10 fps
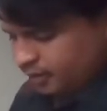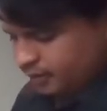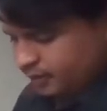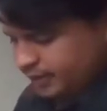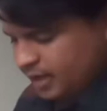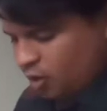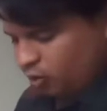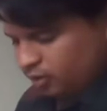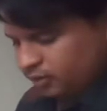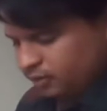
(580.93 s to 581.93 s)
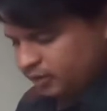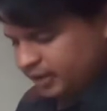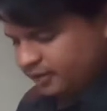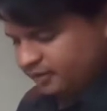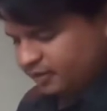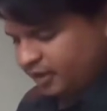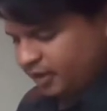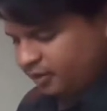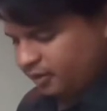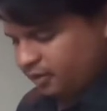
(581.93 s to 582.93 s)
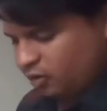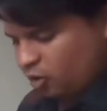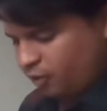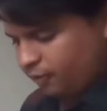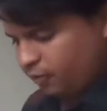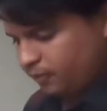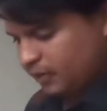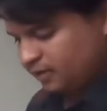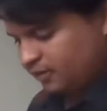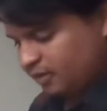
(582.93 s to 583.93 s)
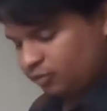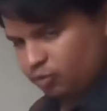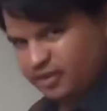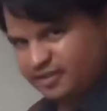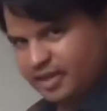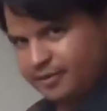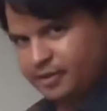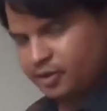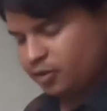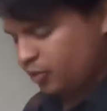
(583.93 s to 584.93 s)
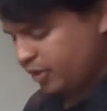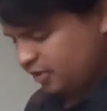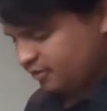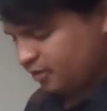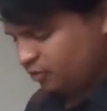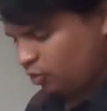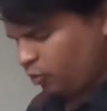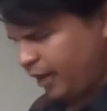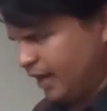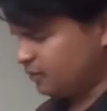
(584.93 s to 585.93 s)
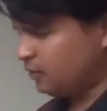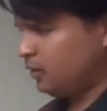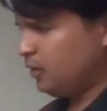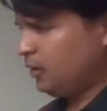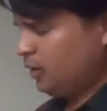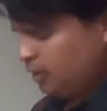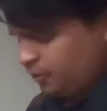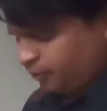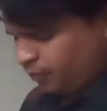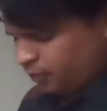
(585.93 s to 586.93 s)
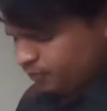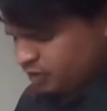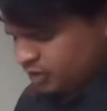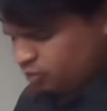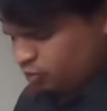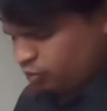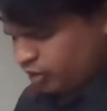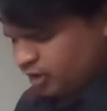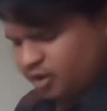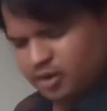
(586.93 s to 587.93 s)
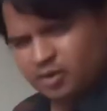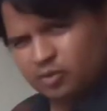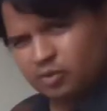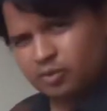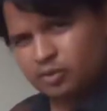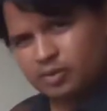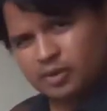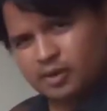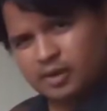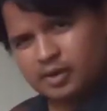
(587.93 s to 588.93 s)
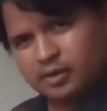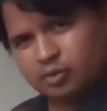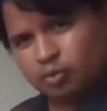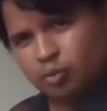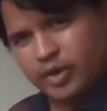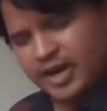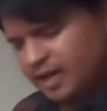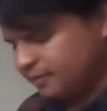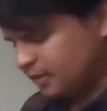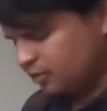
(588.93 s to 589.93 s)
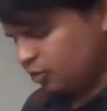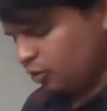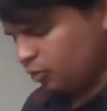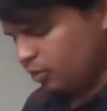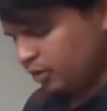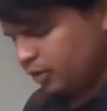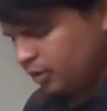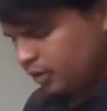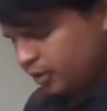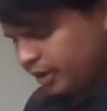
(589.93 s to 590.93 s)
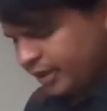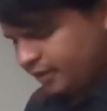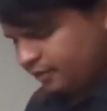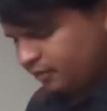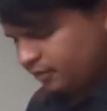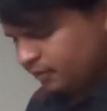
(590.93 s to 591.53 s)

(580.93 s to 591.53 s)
Now let's think, going from the sixth to the seventh degree, is this correct? From D to E, do we have a tone? Yes.